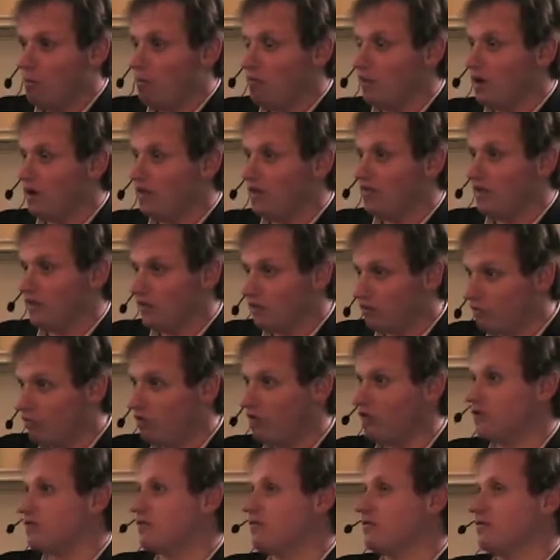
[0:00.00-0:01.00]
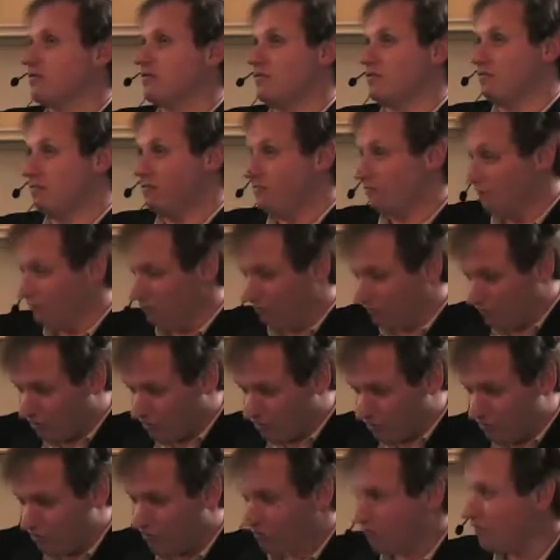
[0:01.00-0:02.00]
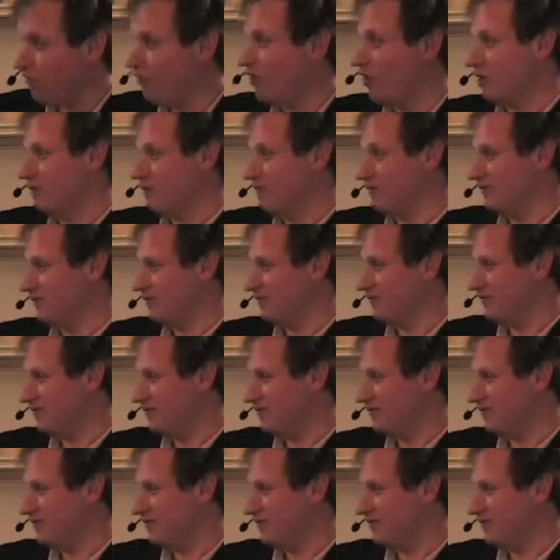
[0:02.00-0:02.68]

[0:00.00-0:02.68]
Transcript: but this was true to form.